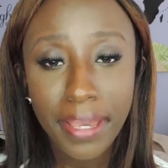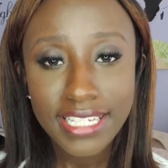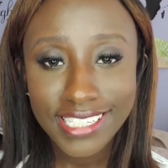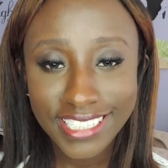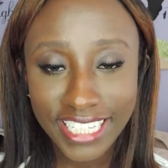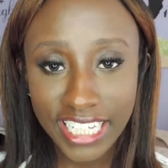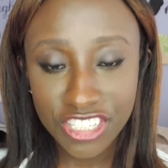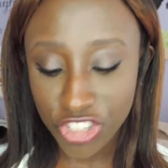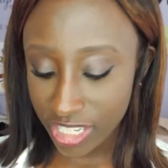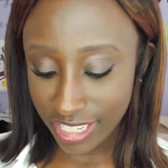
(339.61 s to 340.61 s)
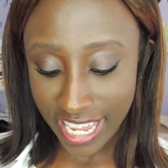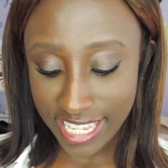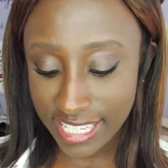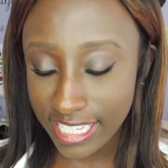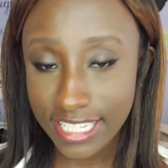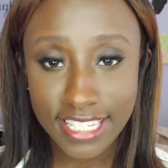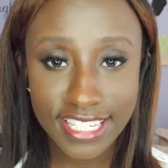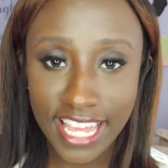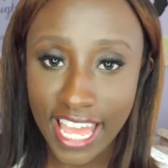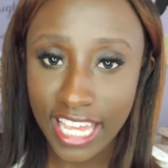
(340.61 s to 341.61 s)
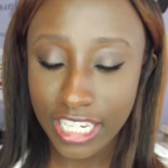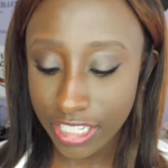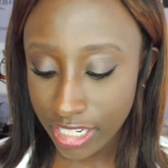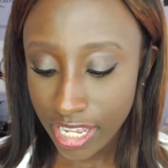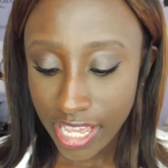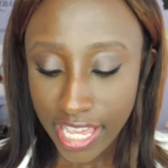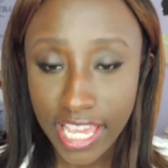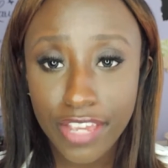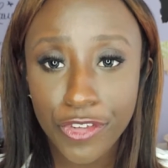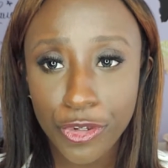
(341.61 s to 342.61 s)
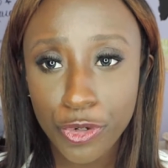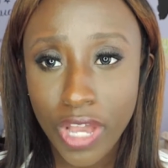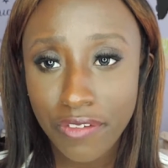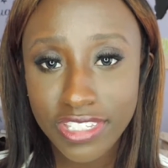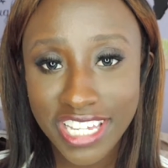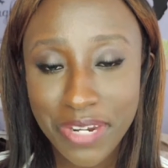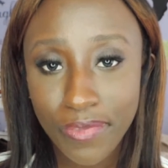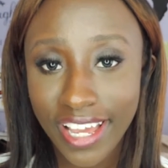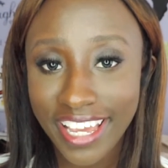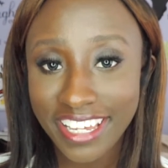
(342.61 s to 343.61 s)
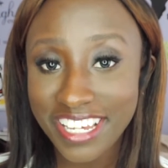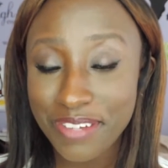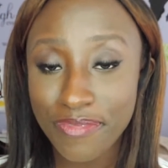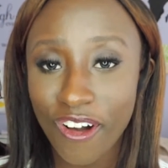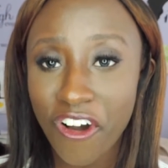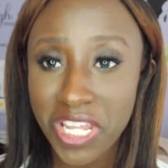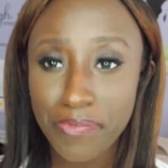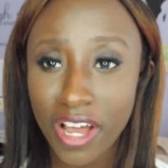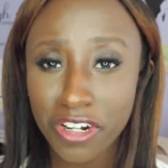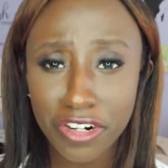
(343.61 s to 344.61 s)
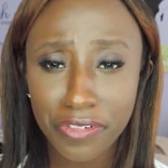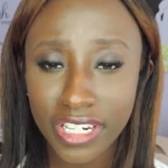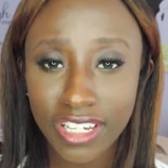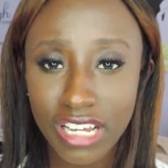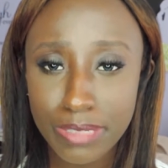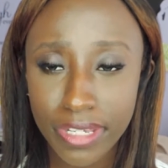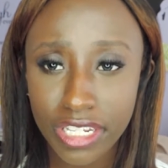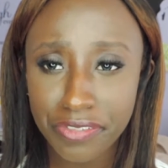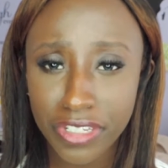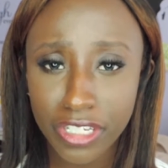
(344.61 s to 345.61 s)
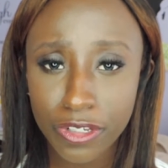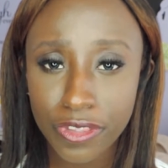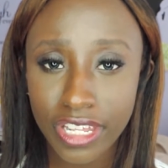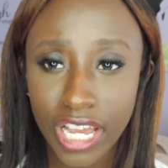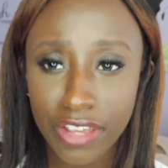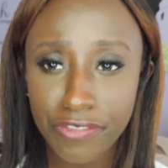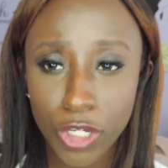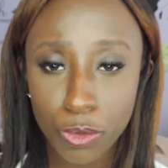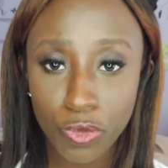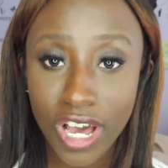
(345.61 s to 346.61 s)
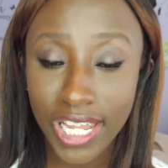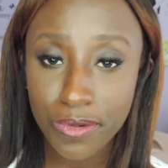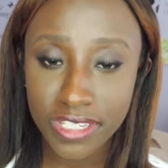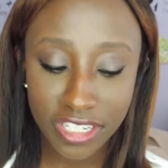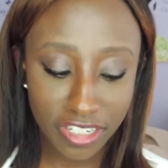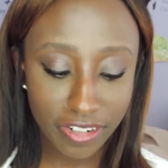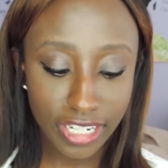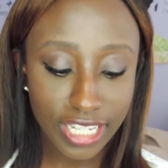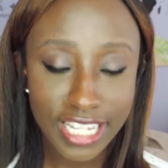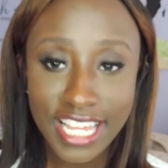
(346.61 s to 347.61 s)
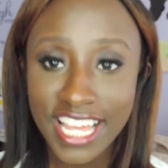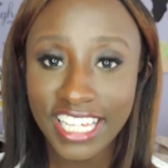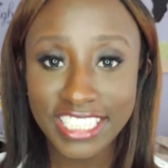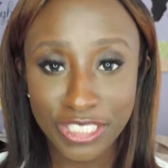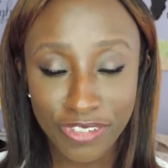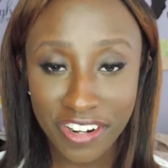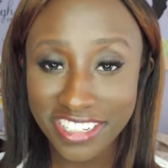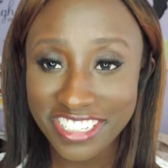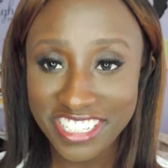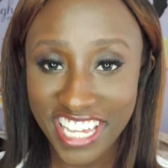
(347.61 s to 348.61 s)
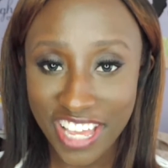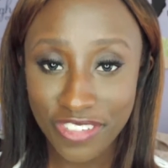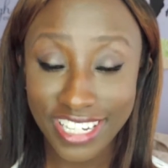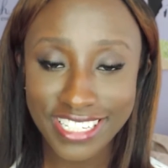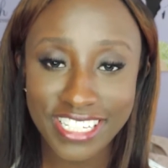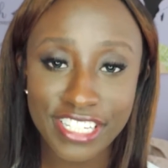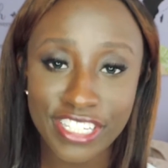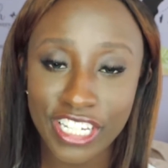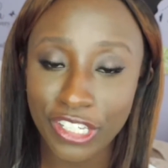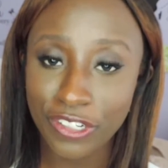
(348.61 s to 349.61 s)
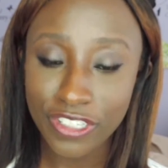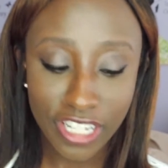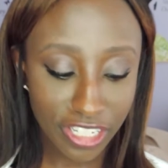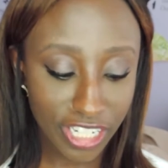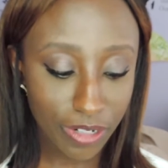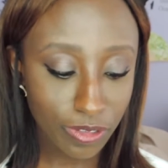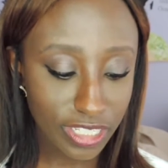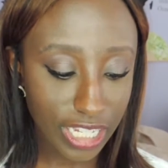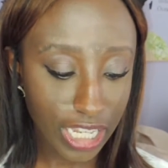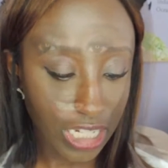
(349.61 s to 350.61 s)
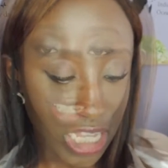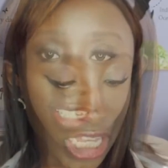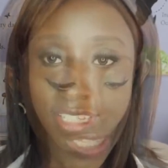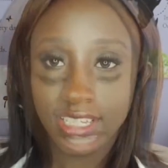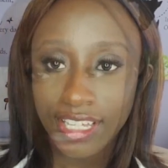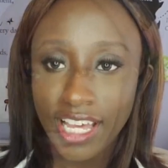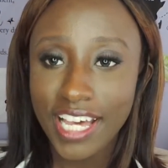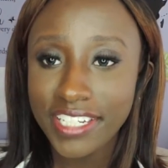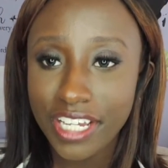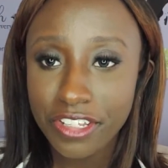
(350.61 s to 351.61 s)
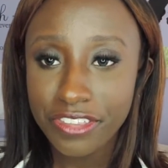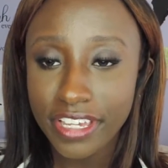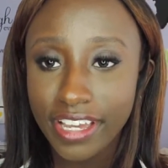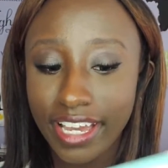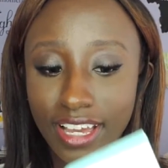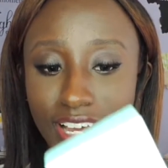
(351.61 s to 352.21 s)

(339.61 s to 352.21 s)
Basically, it's just an essence, and if you have seen my All About Korean Cosmetic video that I filmed while I was in Korea, it's very good to have an essence in your skincare routine. Another thing I